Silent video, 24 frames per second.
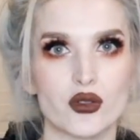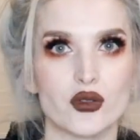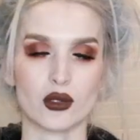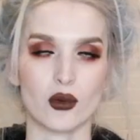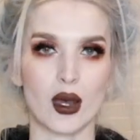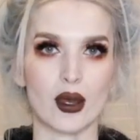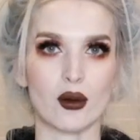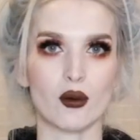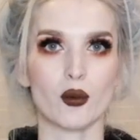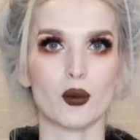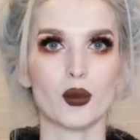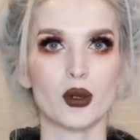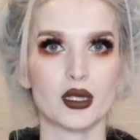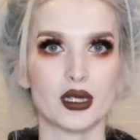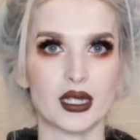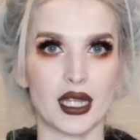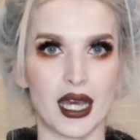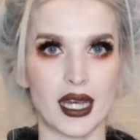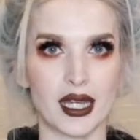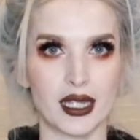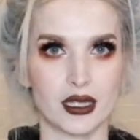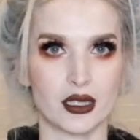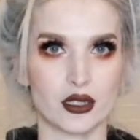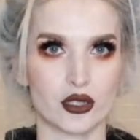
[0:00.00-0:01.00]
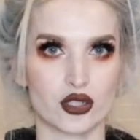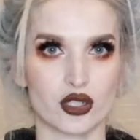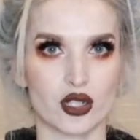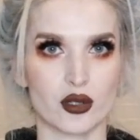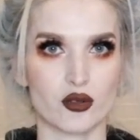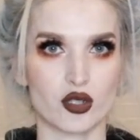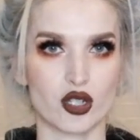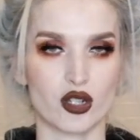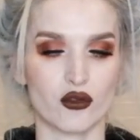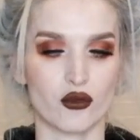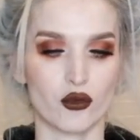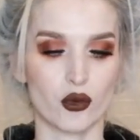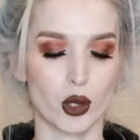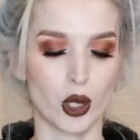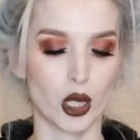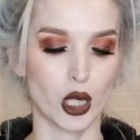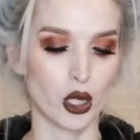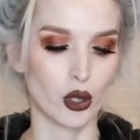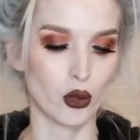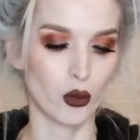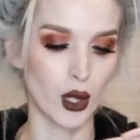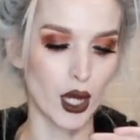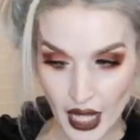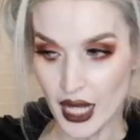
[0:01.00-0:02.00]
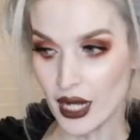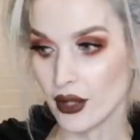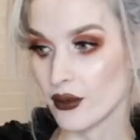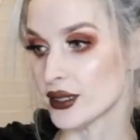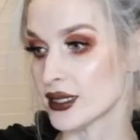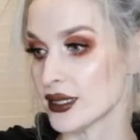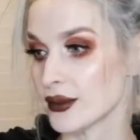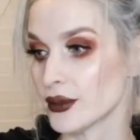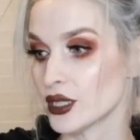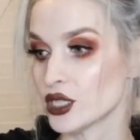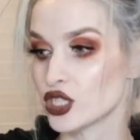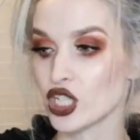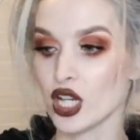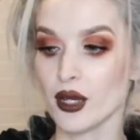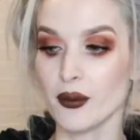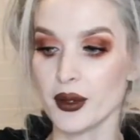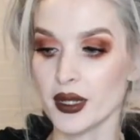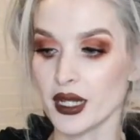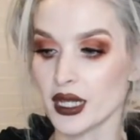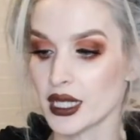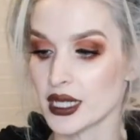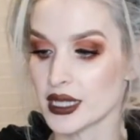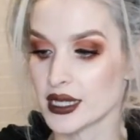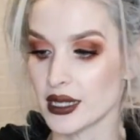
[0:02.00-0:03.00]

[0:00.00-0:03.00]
So I will put that in the description for you. Anyways, I'm gonna jump into this.